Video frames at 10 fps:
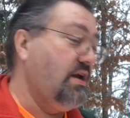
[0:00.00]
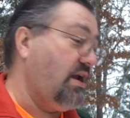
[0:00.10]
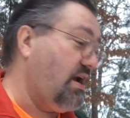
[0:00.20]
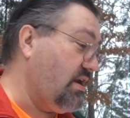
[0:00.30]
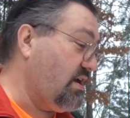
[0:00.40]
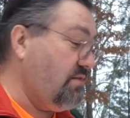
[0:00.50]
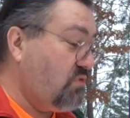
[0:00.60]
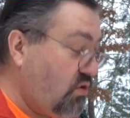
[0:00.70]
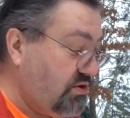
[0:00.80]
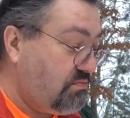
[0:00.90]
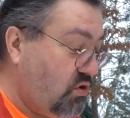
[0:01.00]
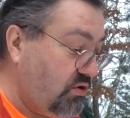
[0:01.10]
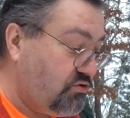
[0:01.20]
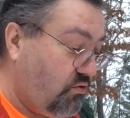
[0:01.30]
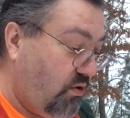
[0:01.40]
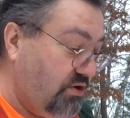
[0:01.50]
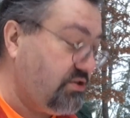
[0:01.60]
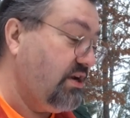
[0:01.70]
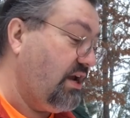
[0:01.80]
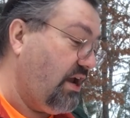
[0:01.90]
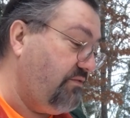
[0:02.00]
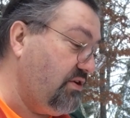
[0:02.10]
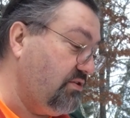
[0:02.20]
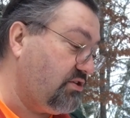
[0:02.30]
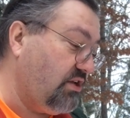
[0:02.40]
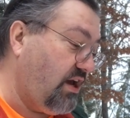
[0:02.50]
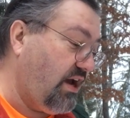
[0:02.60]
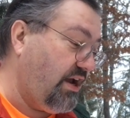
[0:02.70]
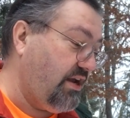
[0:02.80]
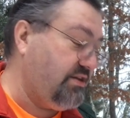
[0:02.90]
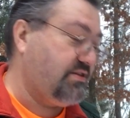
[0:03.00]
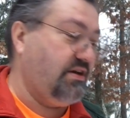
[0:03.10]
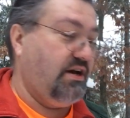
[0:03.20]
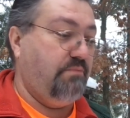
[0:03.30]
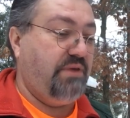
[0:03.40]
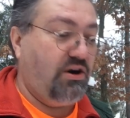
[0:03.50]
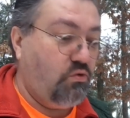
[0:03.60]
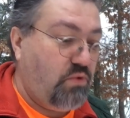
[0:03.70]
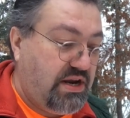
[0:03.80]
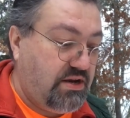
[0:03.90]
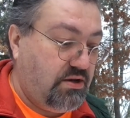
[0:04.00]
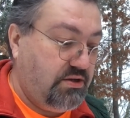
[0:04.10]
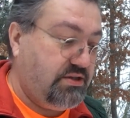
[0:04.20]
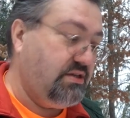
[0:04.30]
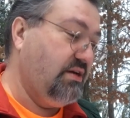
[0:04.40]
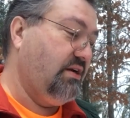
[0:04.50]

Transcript: And again, more drawers, heavier slides, better wheels,